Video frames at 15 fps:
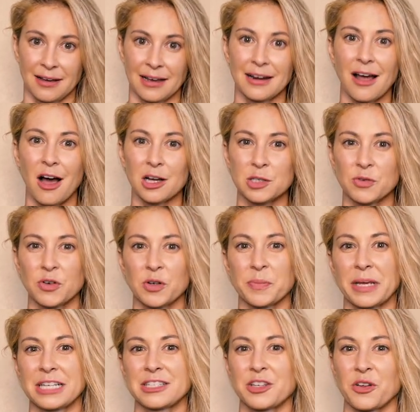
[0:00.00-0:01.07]
An Oxford
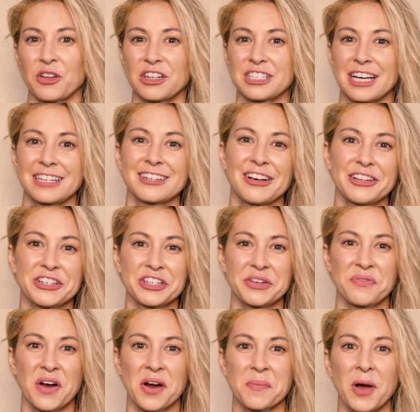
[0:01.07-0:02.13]
based solar technology
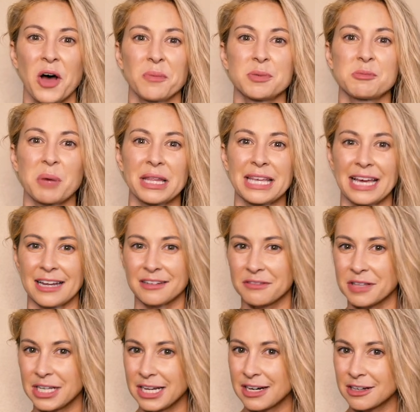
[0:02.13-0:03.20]
firm hopes by the end of
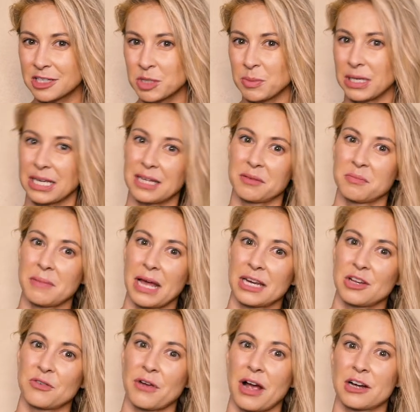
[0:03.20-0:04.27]
the year to begin
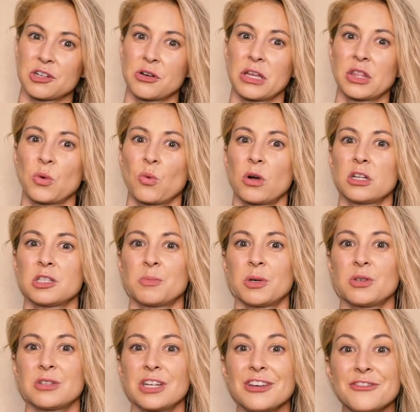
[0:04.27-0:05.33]
manufacturing the world's
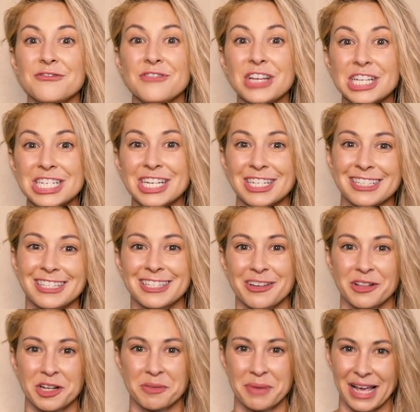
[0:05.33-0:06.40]
most efficient
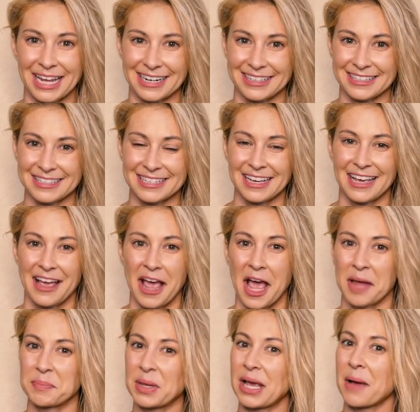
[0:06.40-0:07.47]
solar panels
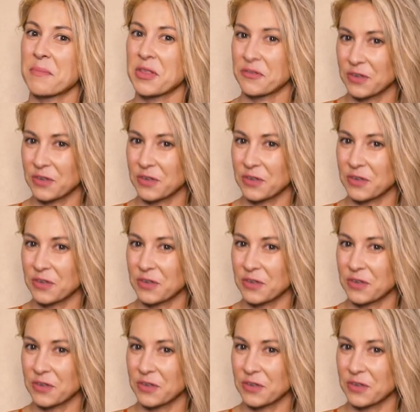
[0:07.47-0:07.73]
and become the